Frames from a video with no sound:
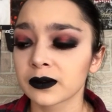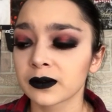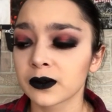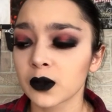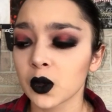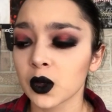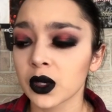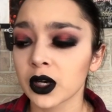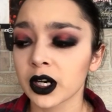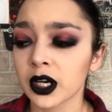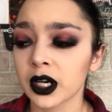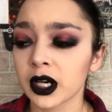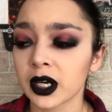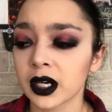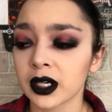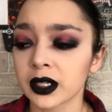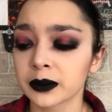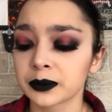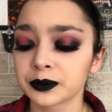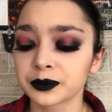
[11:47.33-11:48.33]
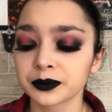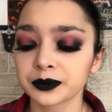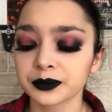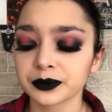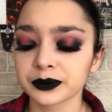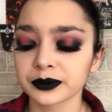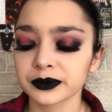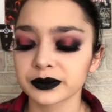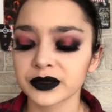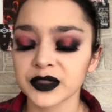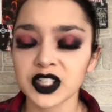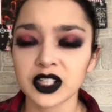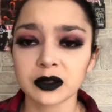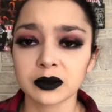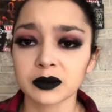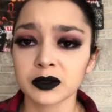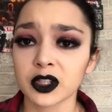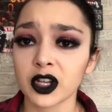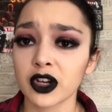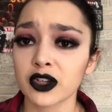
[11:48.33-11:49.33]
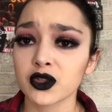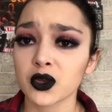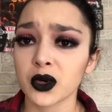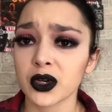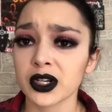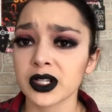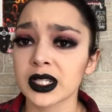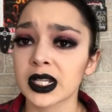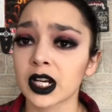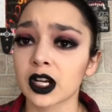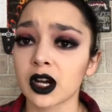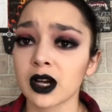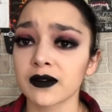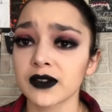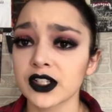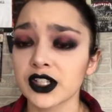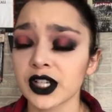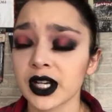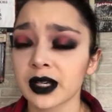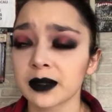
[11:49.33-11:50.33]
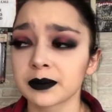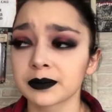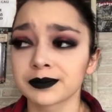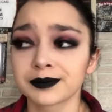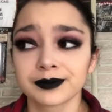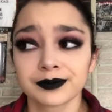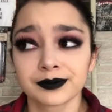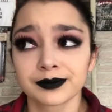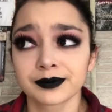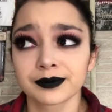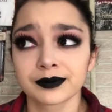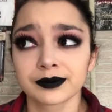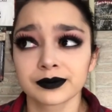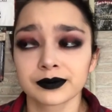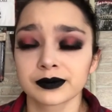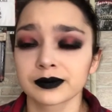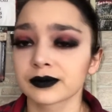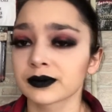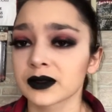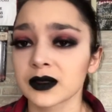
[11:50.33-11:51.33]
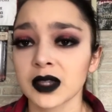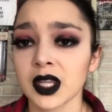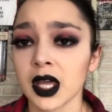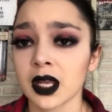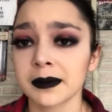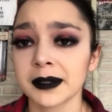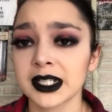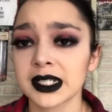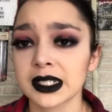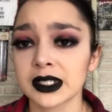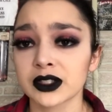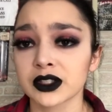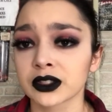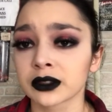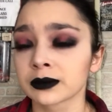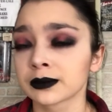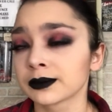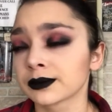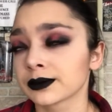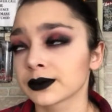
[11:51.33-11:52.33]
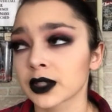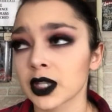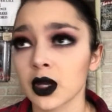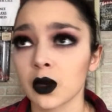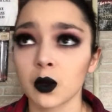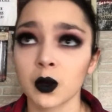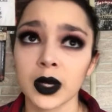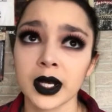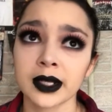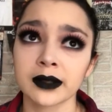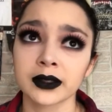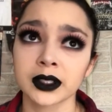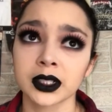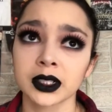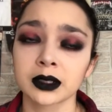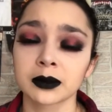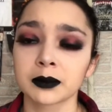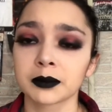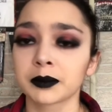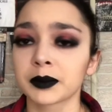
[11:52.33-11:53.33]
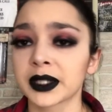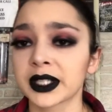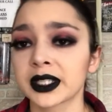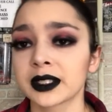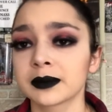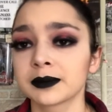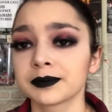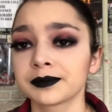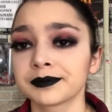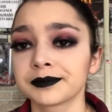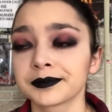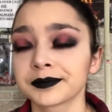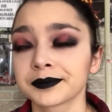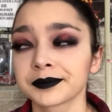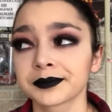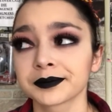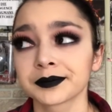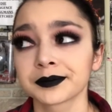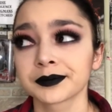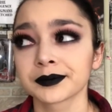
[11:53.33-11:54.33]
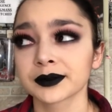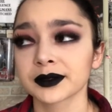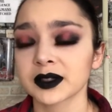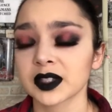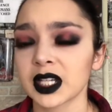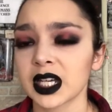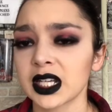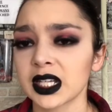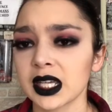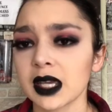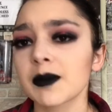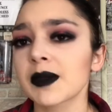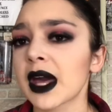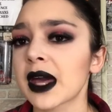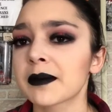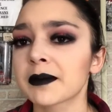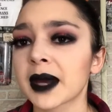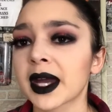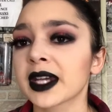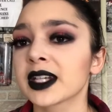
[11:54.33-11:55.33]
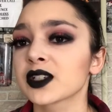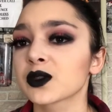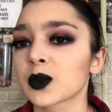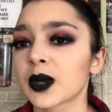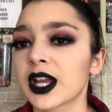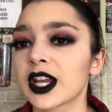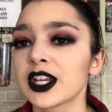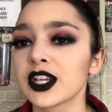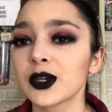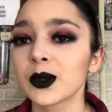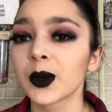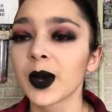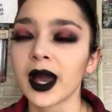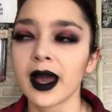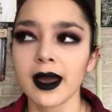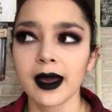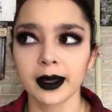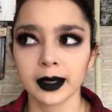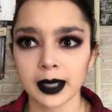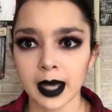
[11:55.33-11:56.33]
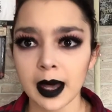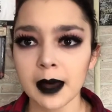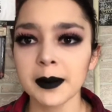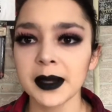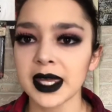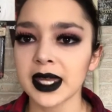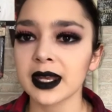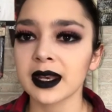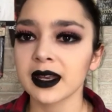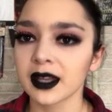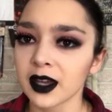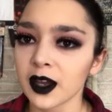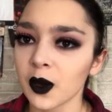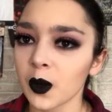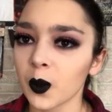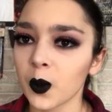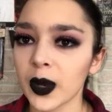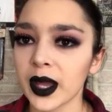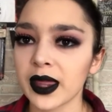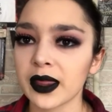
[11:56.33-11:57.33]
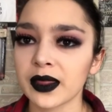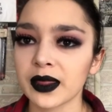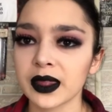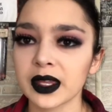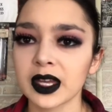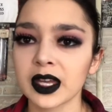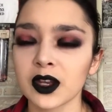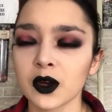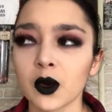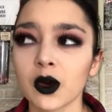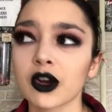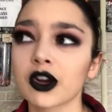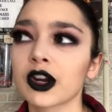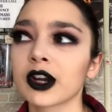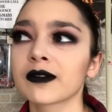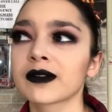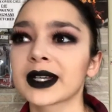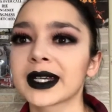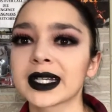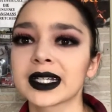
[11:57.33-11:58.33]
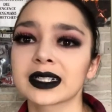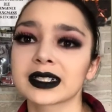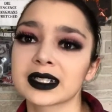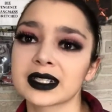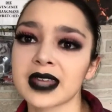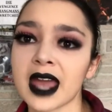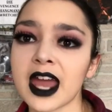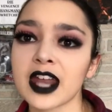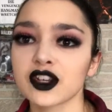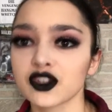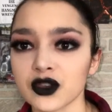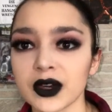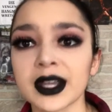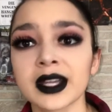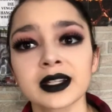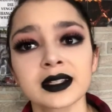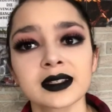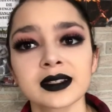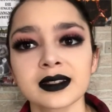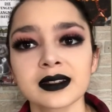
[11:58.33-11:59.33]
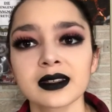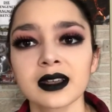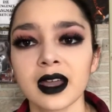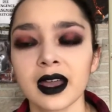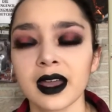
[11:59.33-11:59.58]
for, you know, large orders in a coffee shop. Not a big deal, whatever, but kind of keep that in mind when you come in with an order of like 10 drinks